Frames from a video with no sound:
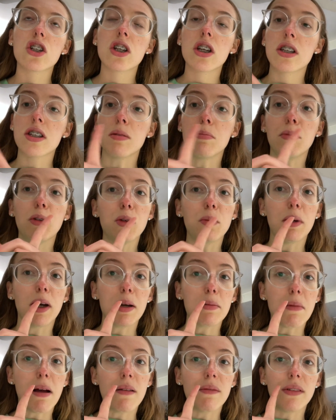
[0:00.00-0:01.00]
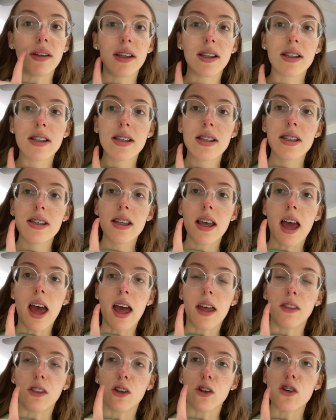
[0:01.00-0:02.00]
some blueberry muffins,
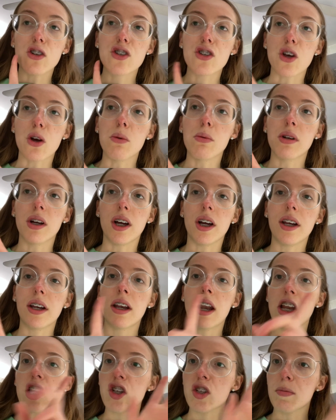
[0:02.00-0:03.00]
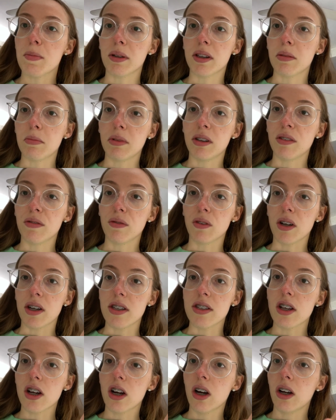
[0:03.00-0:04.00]
and they're so good, and I just put them in the
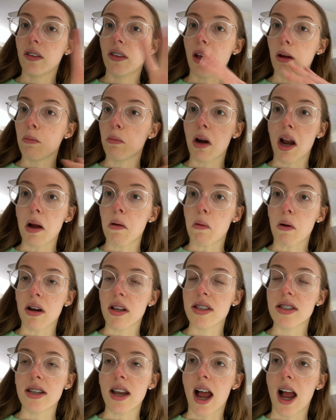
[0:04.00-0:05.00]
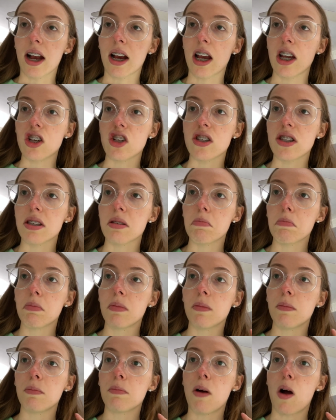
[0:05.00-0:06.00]
freezer, and then when I want a snack I just
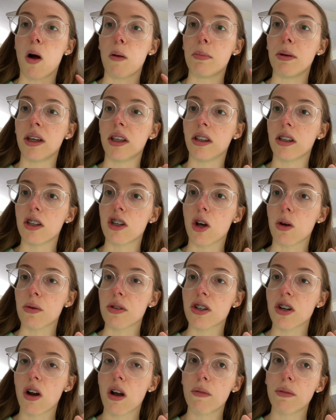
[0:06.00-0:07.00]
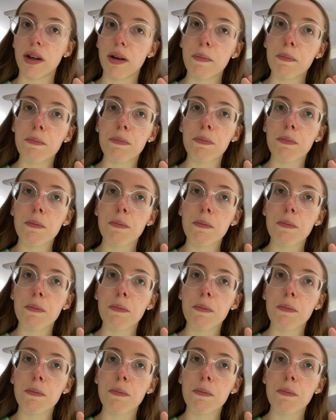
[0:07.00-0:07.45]
pop it in the toaster oven.